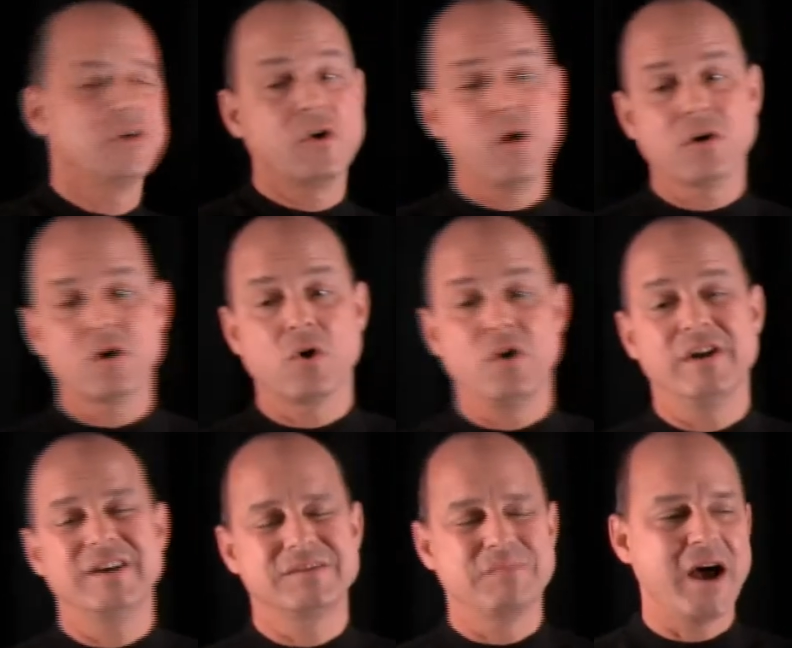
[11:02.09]

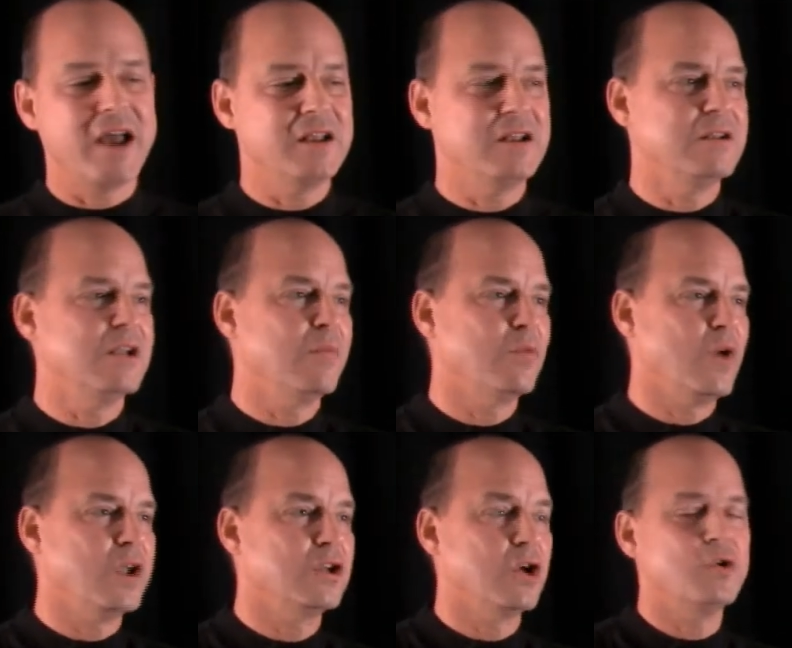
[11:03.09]
Coca-Cola is my
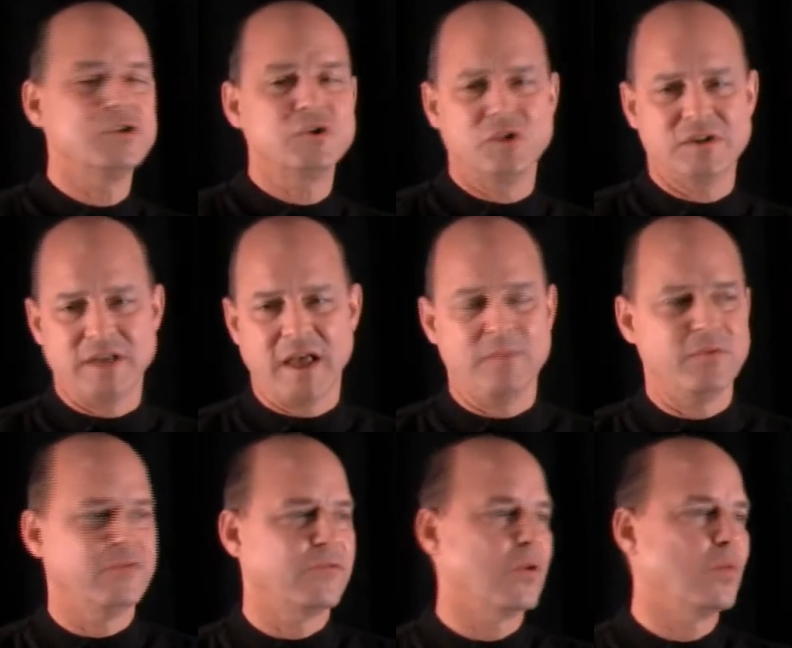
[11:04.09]
#1 go-to
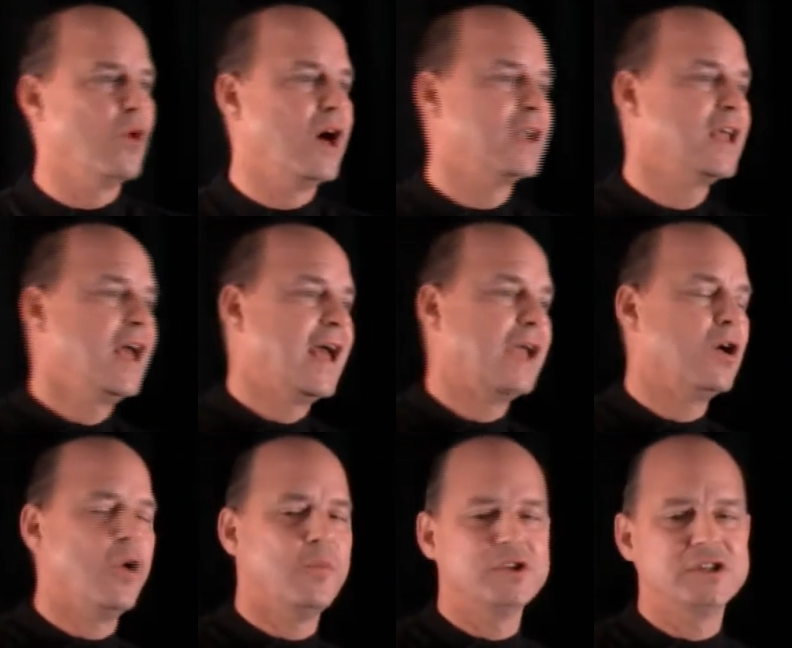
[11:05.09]
example for what a
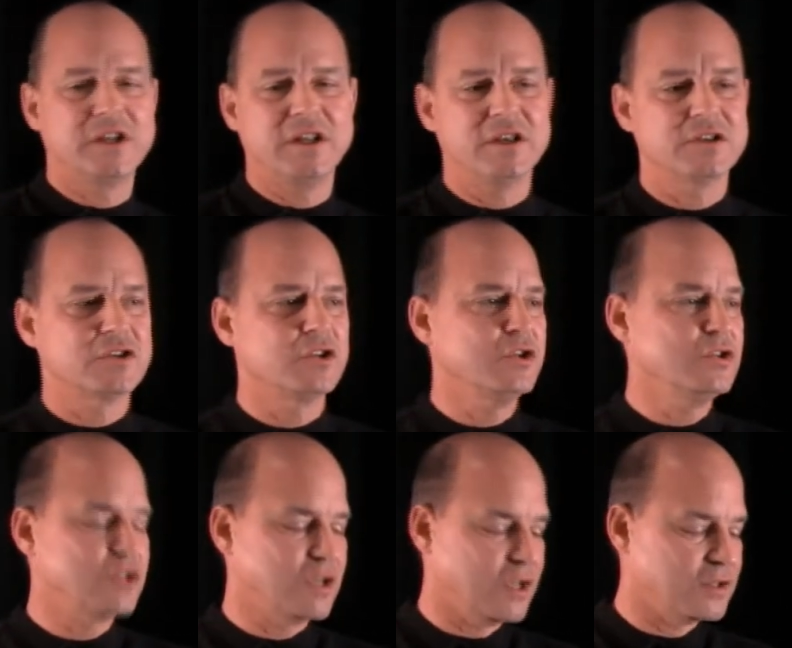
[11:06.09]
homogeneous
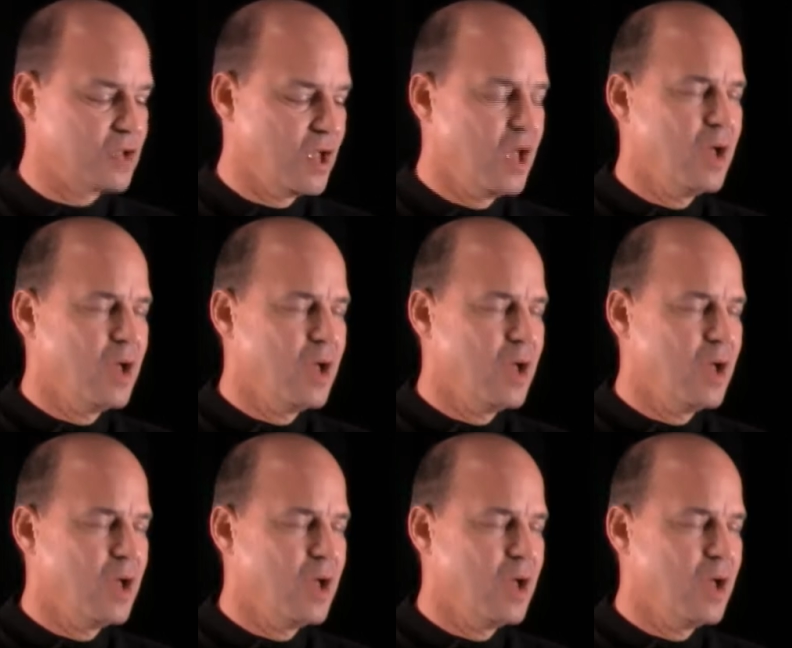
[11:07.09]
solution is.